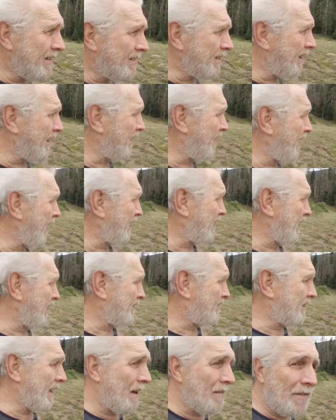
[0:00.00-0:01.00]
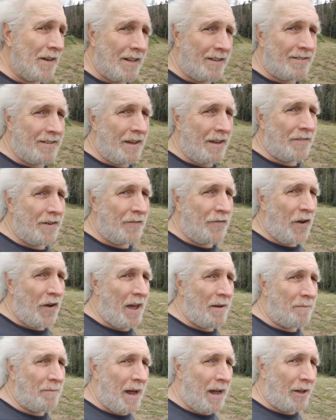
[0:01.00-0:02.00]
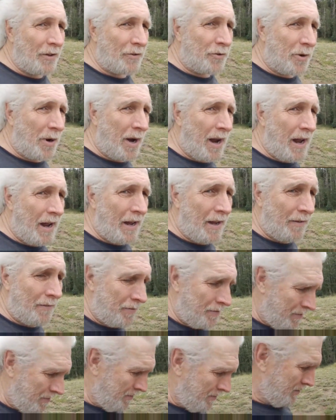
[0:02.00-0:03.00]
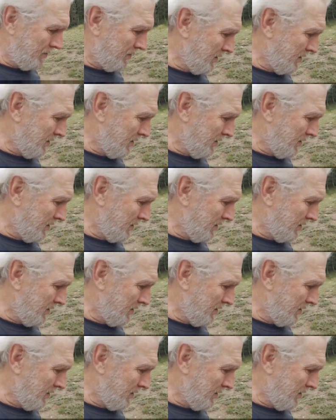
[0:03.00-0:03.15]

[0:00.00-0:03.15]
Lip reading: it's like a 70, 75-mile drive